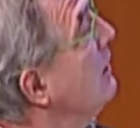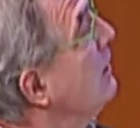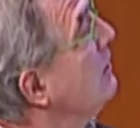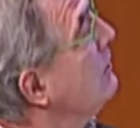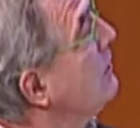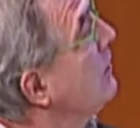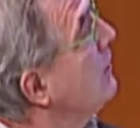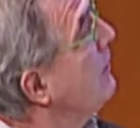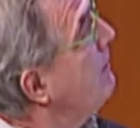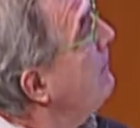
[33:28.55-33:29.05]

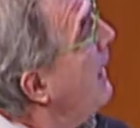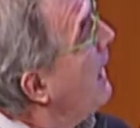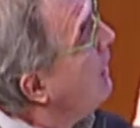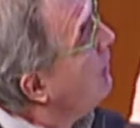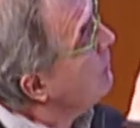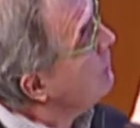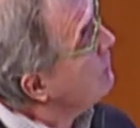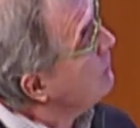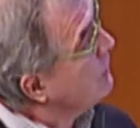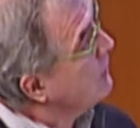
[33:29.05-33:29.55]
So the
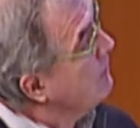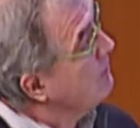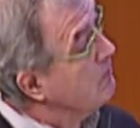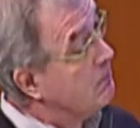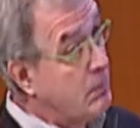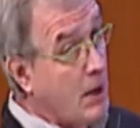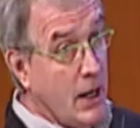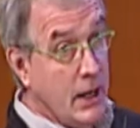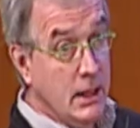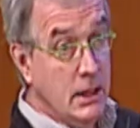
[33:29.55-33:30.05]
power of
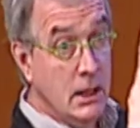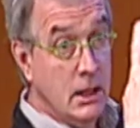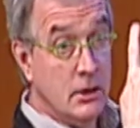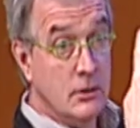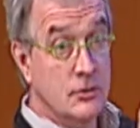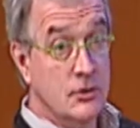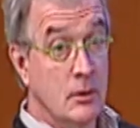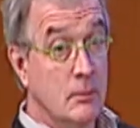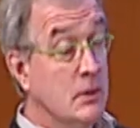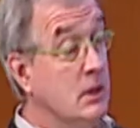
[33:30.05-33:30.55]
combining
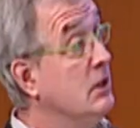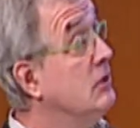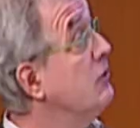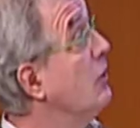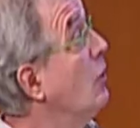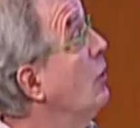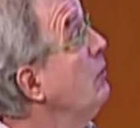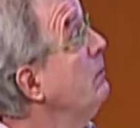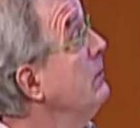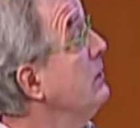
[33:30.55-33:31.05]
some of these
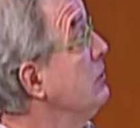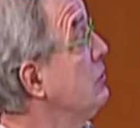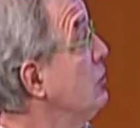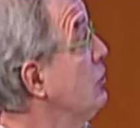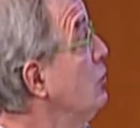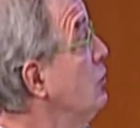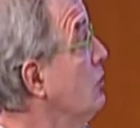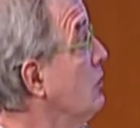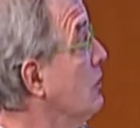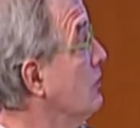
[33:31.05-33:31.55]
open
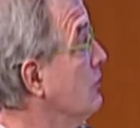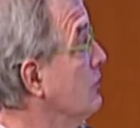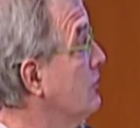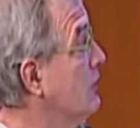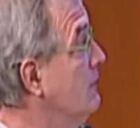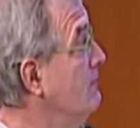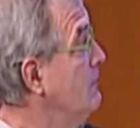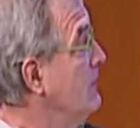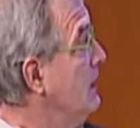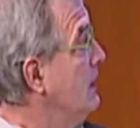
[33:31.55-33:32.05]
tools
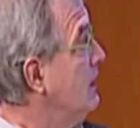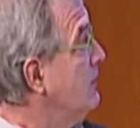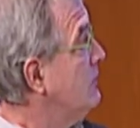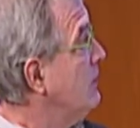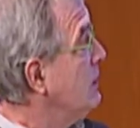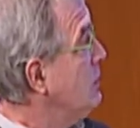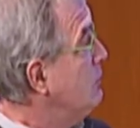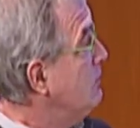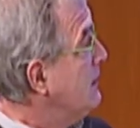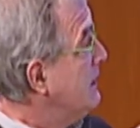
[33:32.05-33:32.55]
is
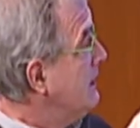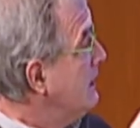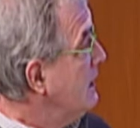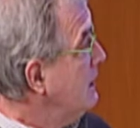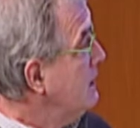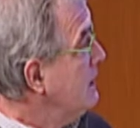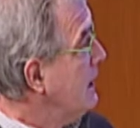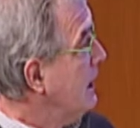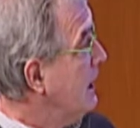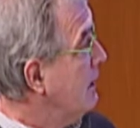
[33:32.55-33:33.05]
that you
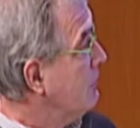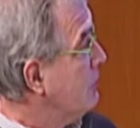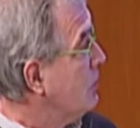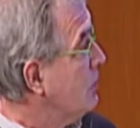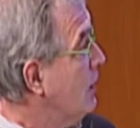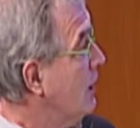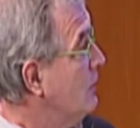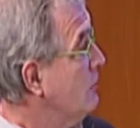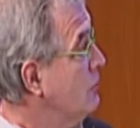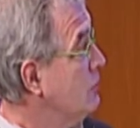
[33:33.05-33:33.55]
begin to have
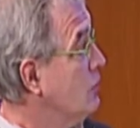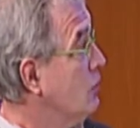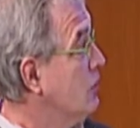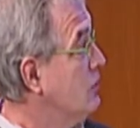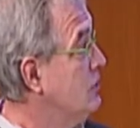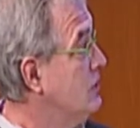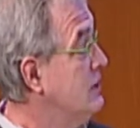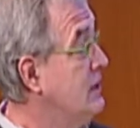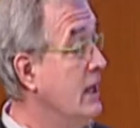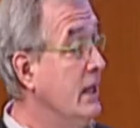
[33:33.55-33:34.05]

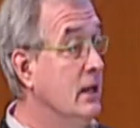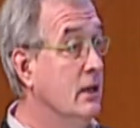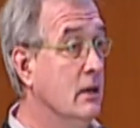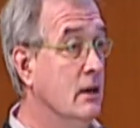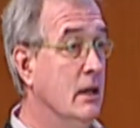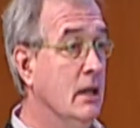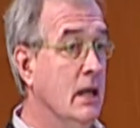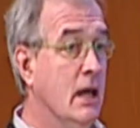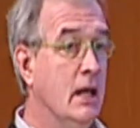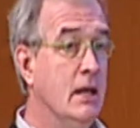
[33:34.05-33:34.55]
crowdsourced
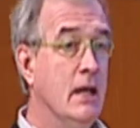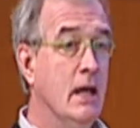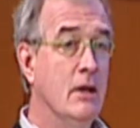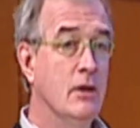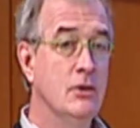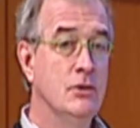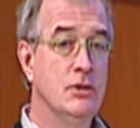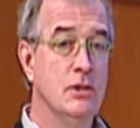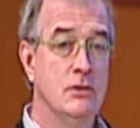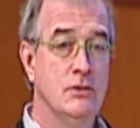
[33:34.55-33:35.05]
data
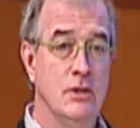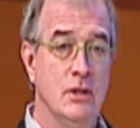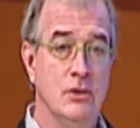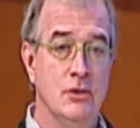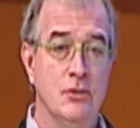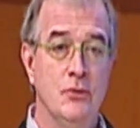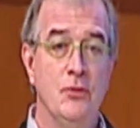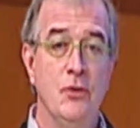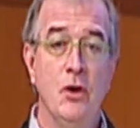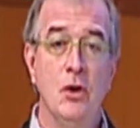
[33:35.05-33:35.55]
analysis
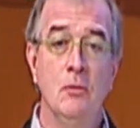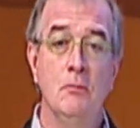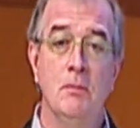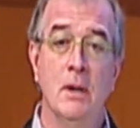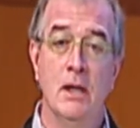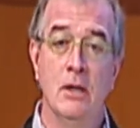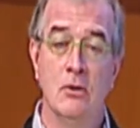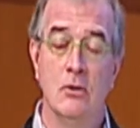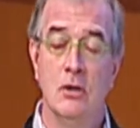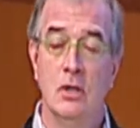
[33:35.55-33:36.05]
that's far
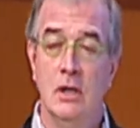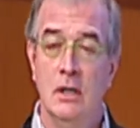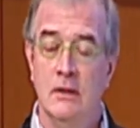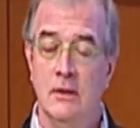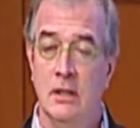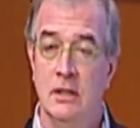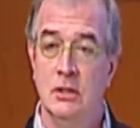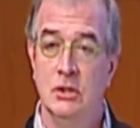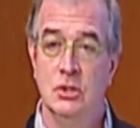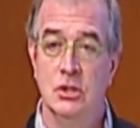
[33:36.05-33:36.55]
better
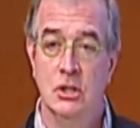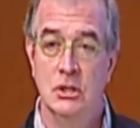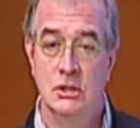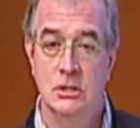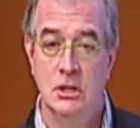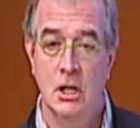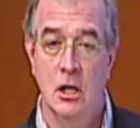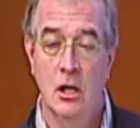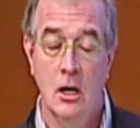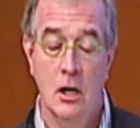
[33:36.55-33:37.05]
than
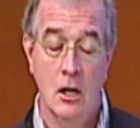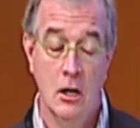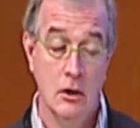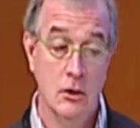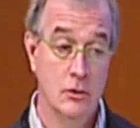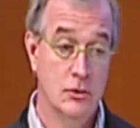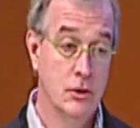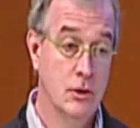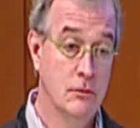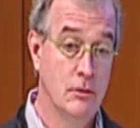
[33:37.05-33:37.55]
just
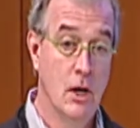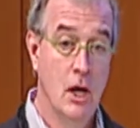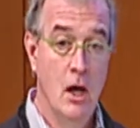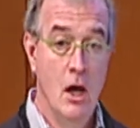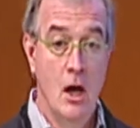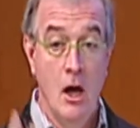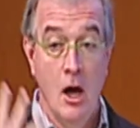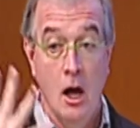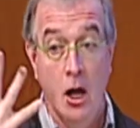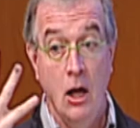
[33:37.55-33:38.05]
uh, sort of
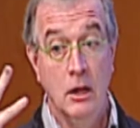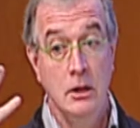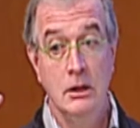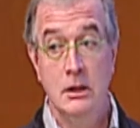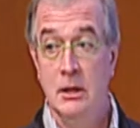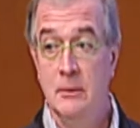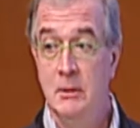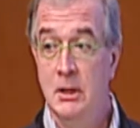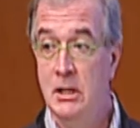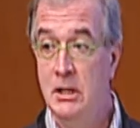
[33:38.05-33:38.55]

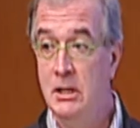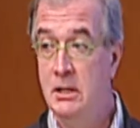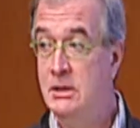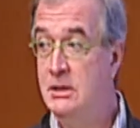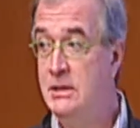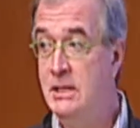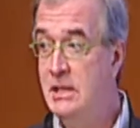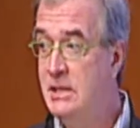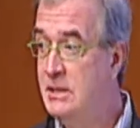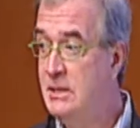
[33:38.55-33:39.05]
unlimited
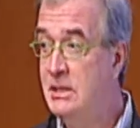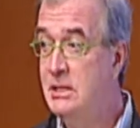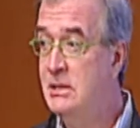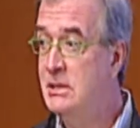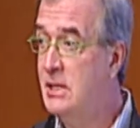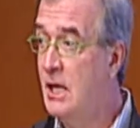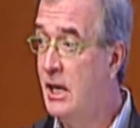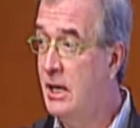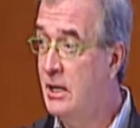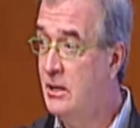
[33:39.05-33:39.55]
citizen
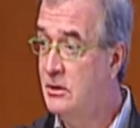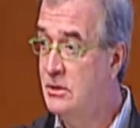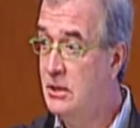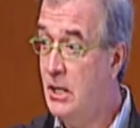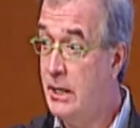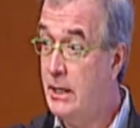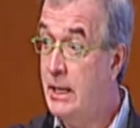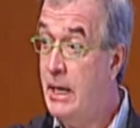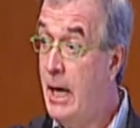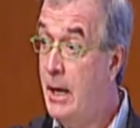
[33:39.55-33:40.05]
science
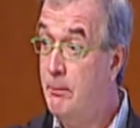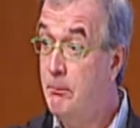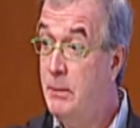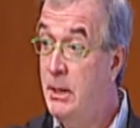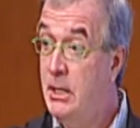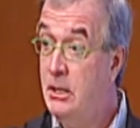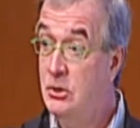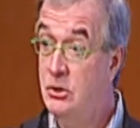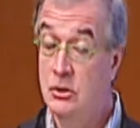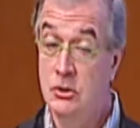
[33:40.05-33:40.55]
like cat
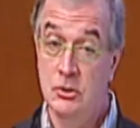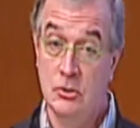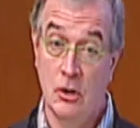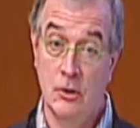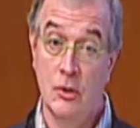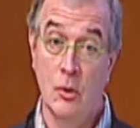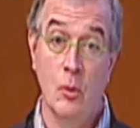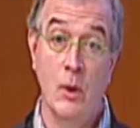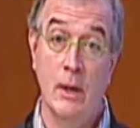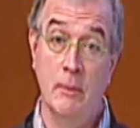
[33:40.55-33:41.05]
pages
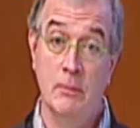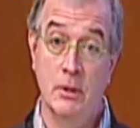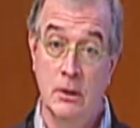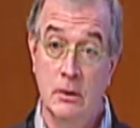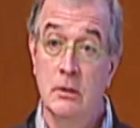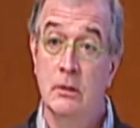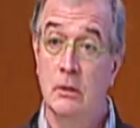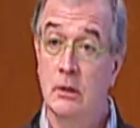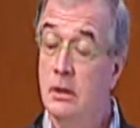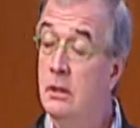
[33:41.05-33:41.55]
on the web.
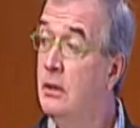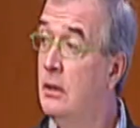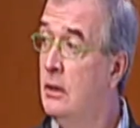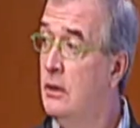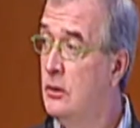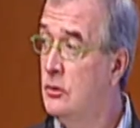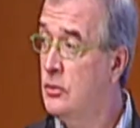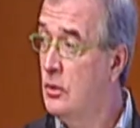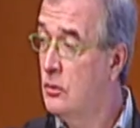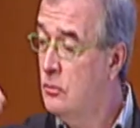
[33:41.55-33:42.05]
Okay?
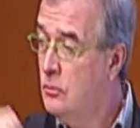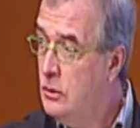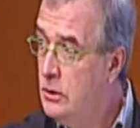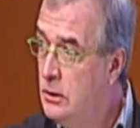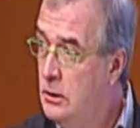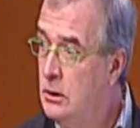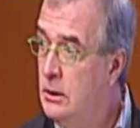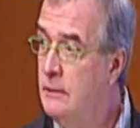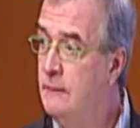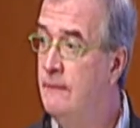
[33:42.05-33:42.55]
There's a
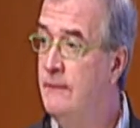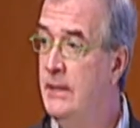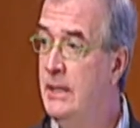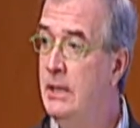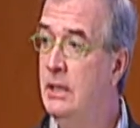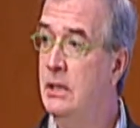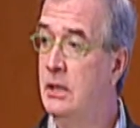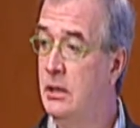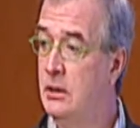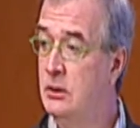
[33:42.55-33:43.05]
real
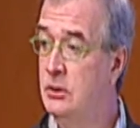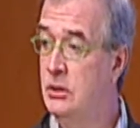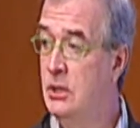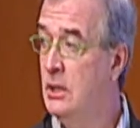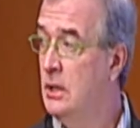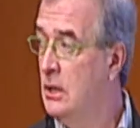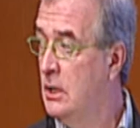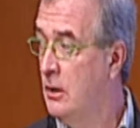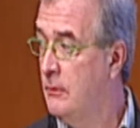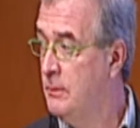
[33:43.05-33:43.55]
advantage
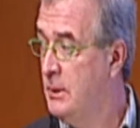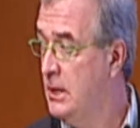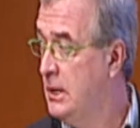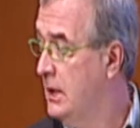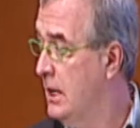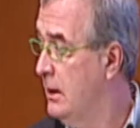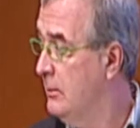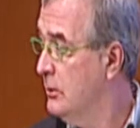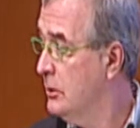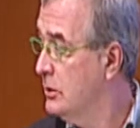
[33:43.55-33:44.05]
of
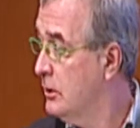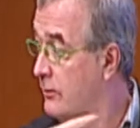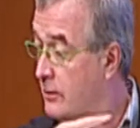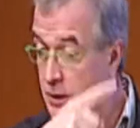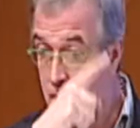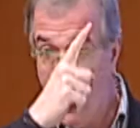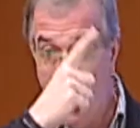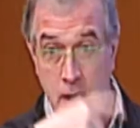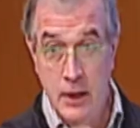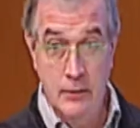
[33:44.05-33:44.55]
being able to
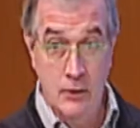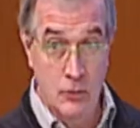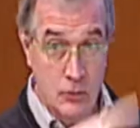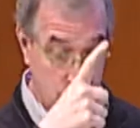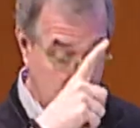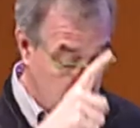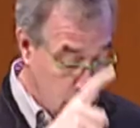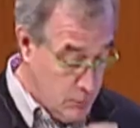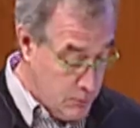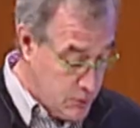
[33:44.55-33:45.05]
tie
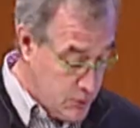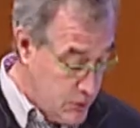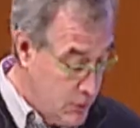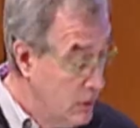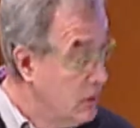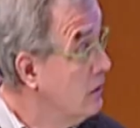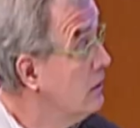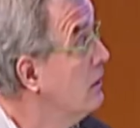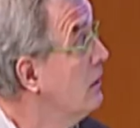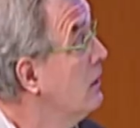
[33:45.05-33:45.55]
those loops
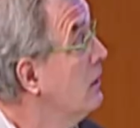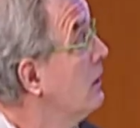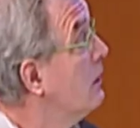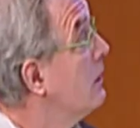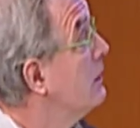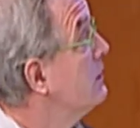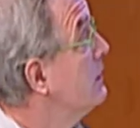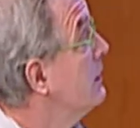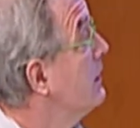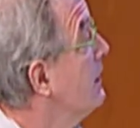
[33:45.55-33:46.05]

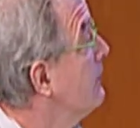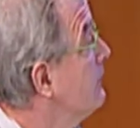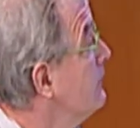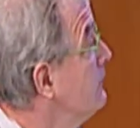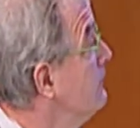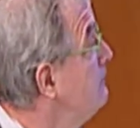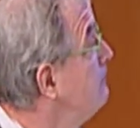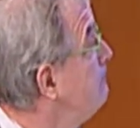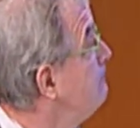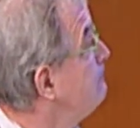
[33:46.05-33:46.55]
uh, together.